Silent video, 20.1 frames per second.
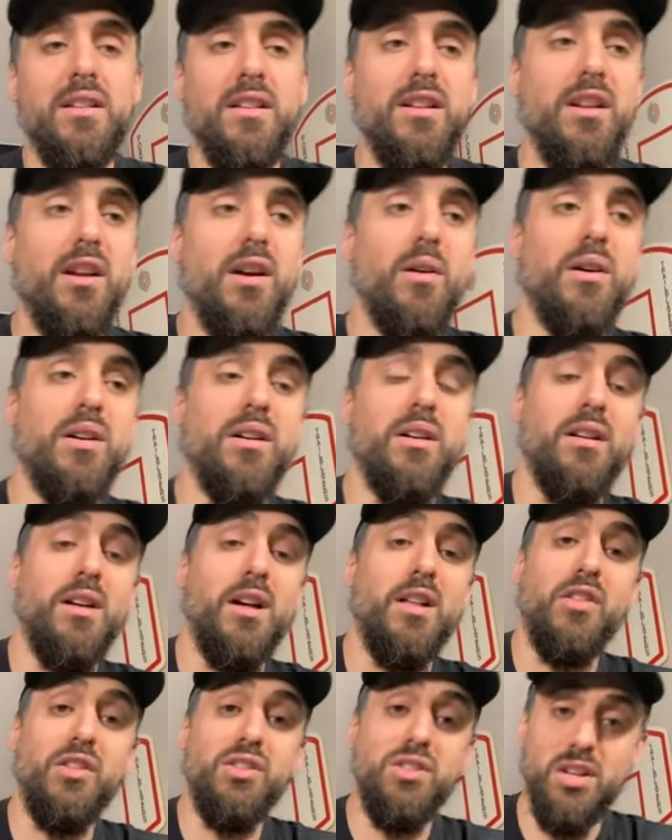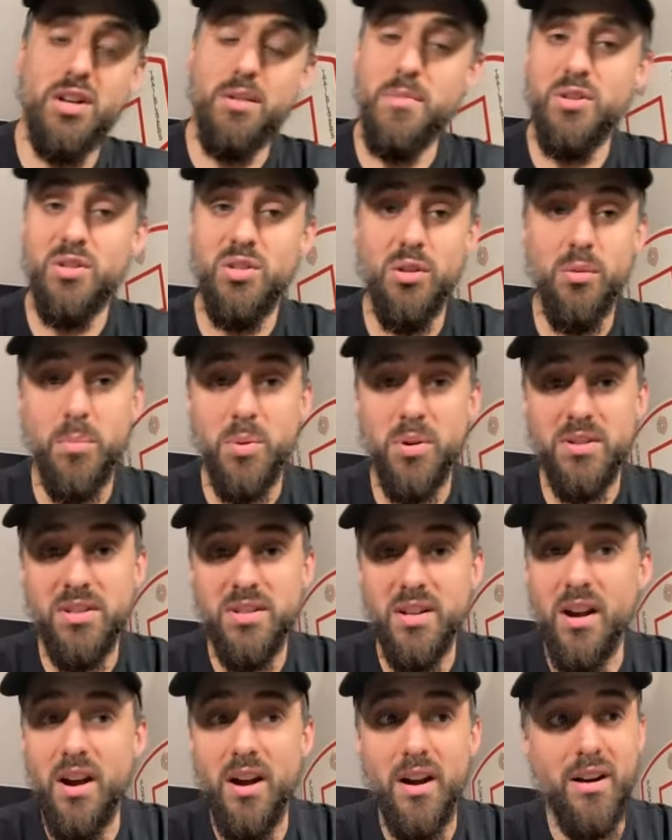a legitimate
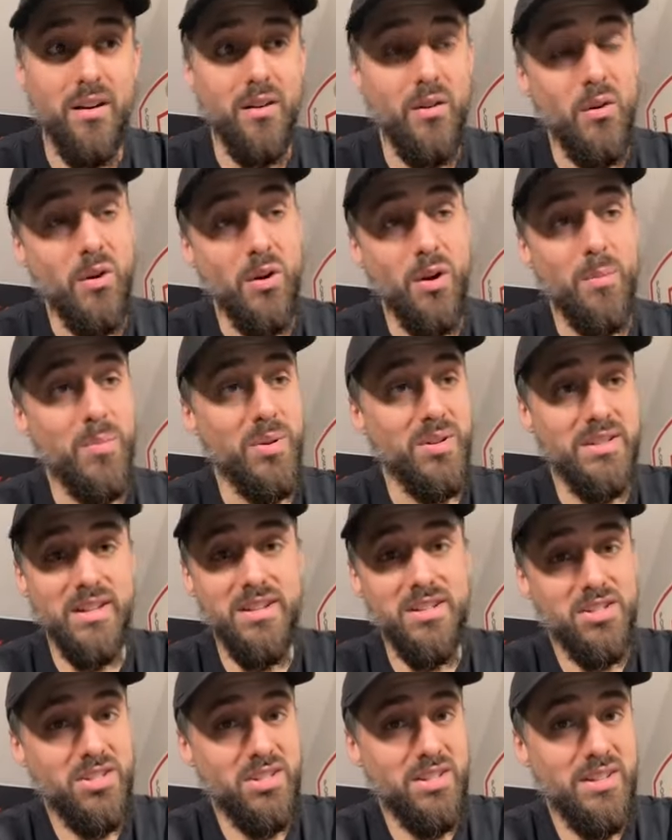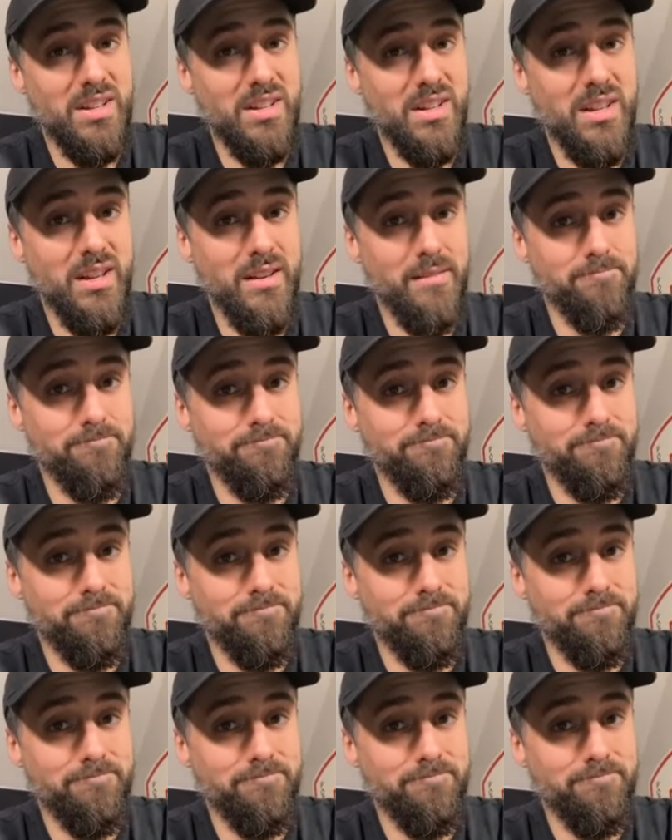superstar or potentially